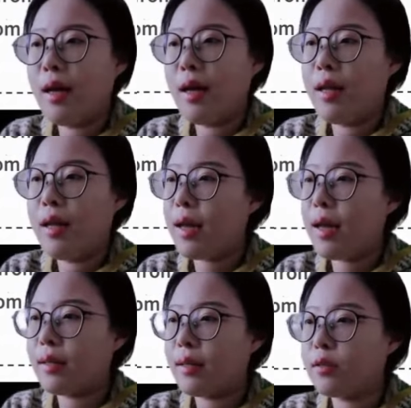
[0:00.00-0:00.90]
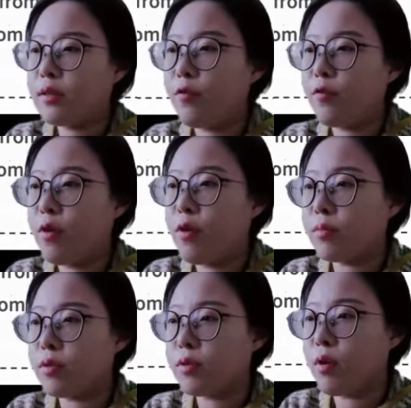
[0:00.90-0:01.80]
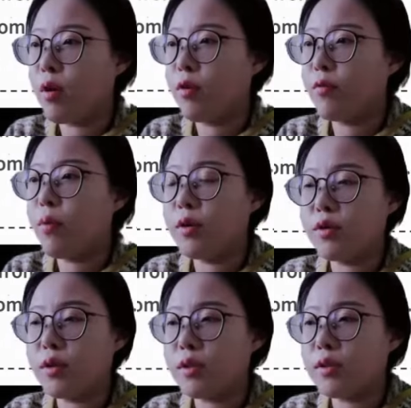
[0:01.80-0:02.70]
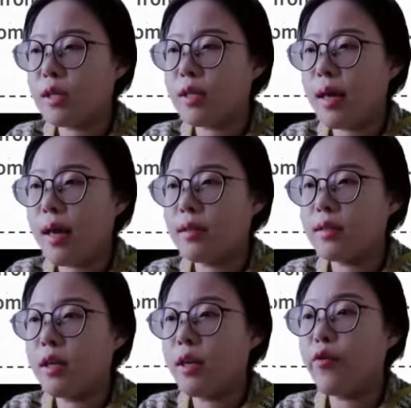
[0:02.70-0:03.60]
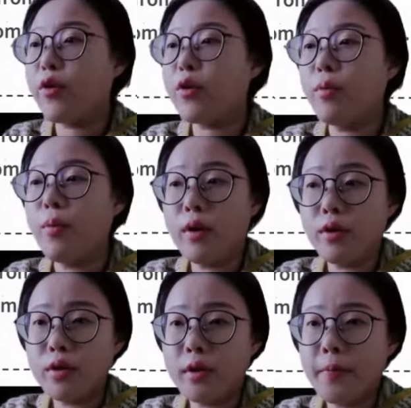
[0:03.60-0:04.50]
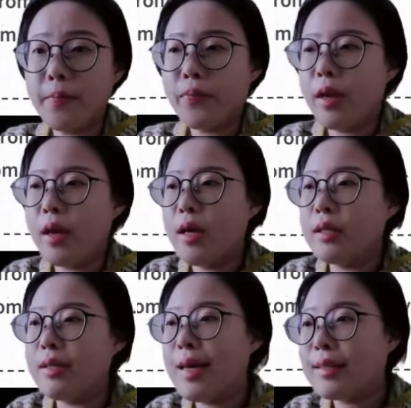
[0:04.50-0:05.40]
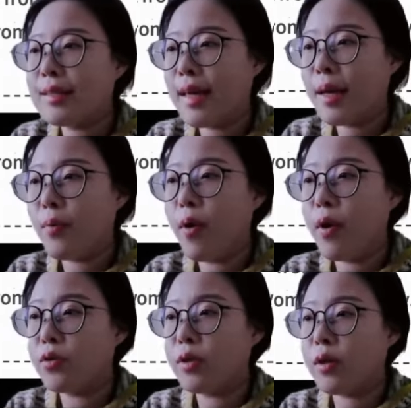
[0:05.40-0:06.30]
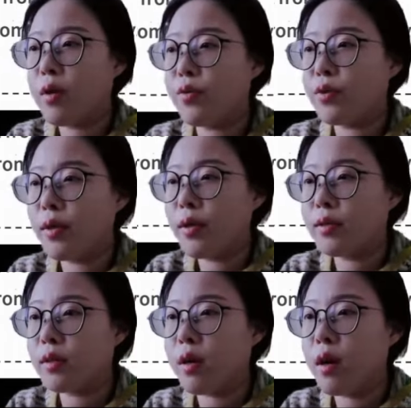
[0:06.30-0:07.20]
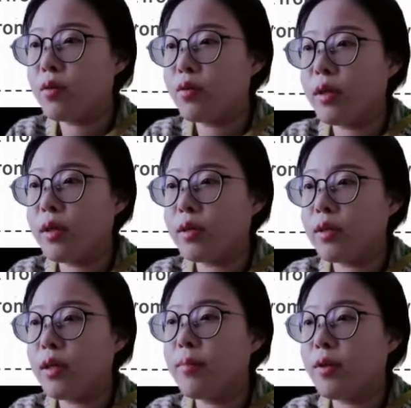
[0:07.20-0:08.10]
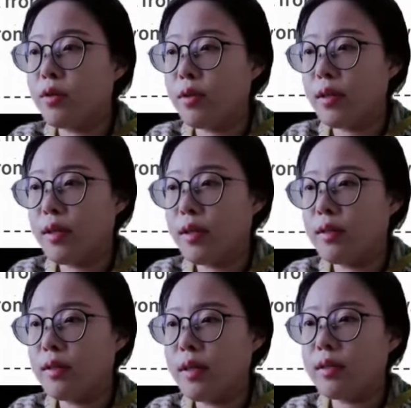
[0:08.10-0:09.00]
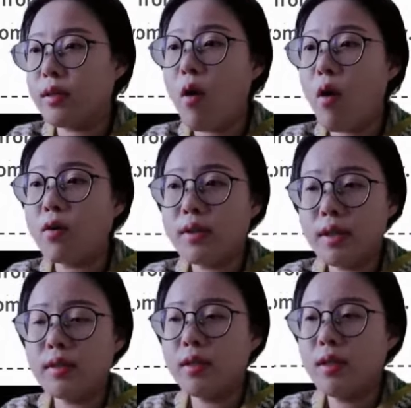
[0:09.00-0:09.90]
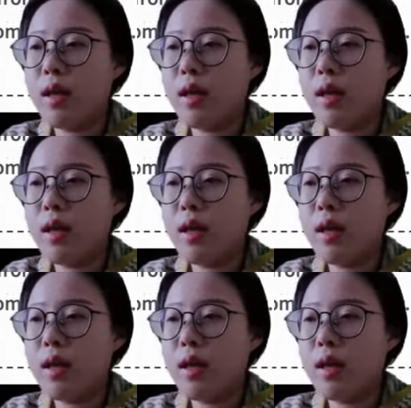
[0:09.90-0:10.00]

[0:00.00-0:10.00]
Unlike another forms of poetry, such as lyrical poetry, the landscape poetry contains concrete imagery in its content,